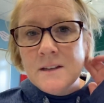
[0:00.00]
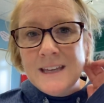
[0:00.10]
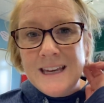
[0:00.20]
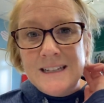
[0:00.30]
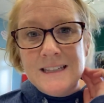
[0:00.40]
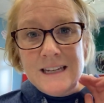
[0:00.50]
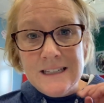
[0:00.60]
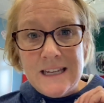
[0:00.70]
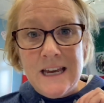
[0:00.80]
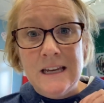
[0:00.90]
Kids can
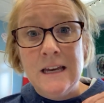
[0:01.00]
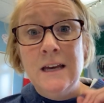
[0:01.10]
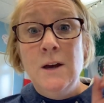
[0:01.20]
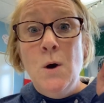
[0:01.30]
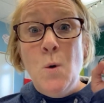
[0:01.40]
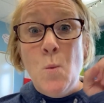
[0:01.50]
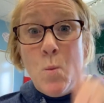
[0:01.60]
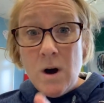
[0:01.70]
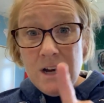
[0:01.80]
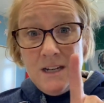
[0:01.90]
take
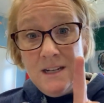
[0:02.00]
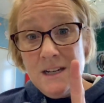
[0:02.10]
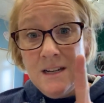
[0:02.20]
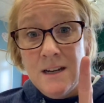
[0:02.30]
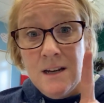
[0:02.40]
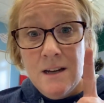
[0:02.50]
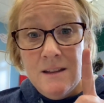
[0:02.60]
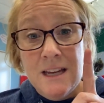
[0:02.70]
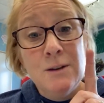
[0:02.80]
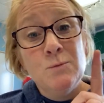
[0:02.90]

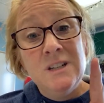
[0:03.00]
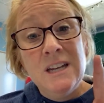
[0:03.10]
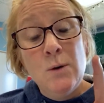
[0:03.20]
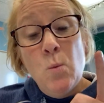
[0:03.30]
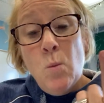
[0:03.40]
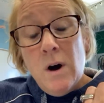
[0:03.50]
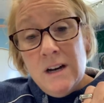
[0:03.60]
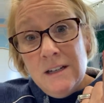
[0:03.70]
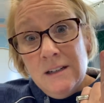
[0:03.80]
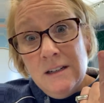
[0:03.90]
they can retake
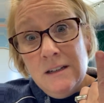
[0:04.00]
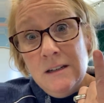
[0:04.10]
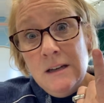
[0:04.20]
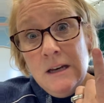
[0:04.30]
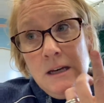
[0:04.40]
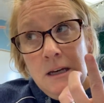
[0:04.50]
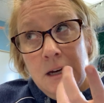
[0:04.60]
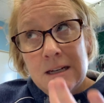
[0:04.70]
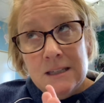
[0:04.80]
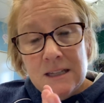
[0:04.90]
1
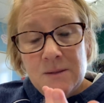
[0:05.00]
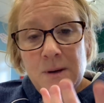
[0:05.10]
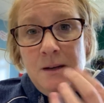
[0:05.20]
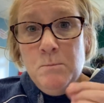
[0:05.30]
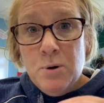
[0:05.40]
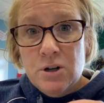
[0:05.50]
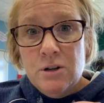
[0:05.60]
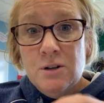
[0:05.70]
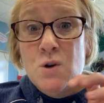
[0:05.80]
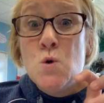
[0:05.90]
assessment
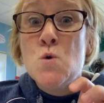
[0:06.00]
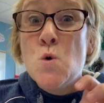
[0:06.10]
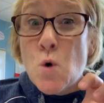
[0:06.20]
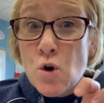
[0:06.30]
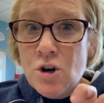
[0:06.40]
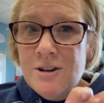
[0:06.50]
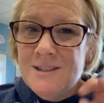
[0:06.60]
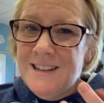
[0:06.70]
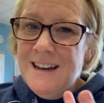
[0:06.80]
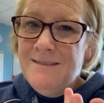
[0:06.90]
per
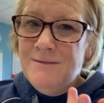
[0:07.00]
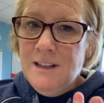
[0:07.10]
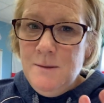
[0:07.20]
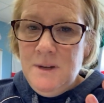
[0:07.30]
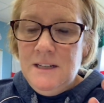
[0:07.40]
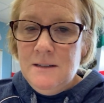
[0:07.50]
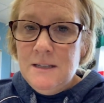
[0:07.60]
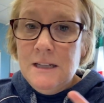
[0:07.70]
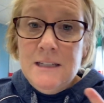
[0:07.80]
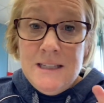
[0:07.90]
quarters. That really means
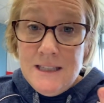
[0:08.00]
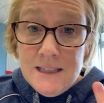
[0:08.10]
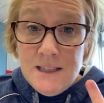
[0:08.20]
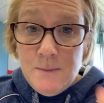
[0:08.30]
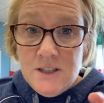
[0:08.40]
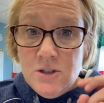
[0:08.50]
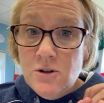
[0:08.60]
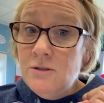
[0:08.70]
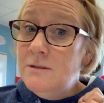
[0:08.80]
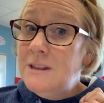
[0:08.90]
at least this
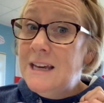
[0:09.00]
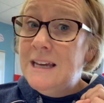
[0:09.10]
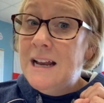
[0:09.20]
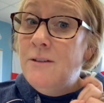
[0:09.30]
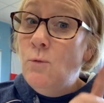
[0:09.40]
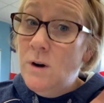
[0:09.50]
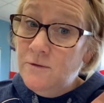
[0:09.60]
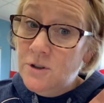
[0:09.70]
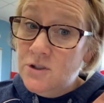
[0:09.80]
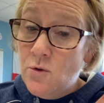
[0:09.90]
semester, they can have 1
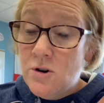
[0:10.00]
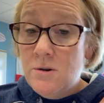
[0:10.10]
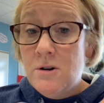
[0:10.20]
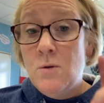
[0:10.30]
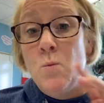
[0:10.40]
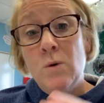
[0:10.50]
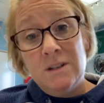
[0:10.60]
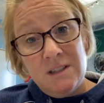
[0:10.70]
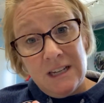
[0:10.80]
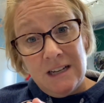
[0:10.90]
first quarter,
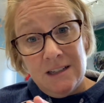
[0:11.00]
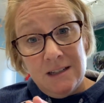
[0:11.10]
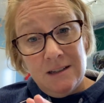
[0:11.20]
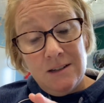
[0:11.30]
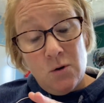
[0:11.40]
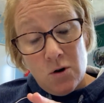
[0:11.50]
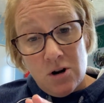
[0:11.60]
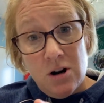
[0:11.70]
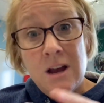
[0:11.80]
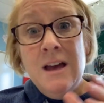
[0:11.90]
1 second
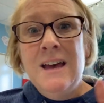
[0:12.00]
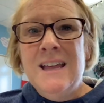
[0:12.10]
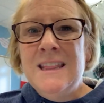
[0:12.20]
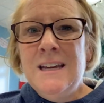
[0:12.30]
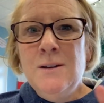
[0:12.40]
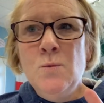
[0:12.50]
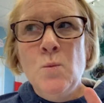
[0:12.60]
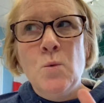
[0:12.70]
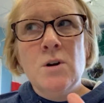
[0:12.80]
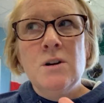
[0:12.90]
quarter. And then
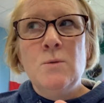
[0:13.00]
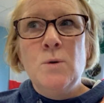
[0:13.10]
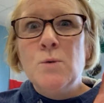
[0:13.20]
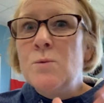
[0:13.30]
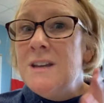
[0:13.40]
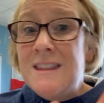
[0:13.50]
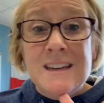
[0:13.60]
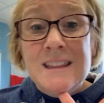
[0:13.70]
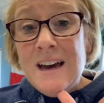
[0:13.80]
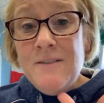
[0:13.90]
we'll
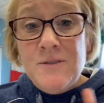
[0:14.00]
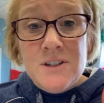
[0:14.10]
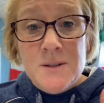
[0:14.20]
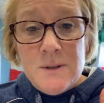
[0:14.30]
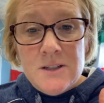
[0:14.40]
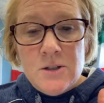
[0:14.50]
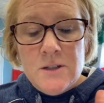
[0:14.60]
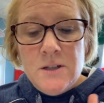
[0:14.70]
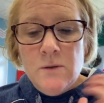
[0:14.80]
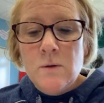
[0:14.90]
rethink that for semester
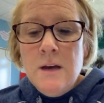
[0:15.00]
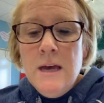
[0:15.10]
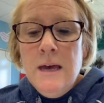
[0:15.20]
2.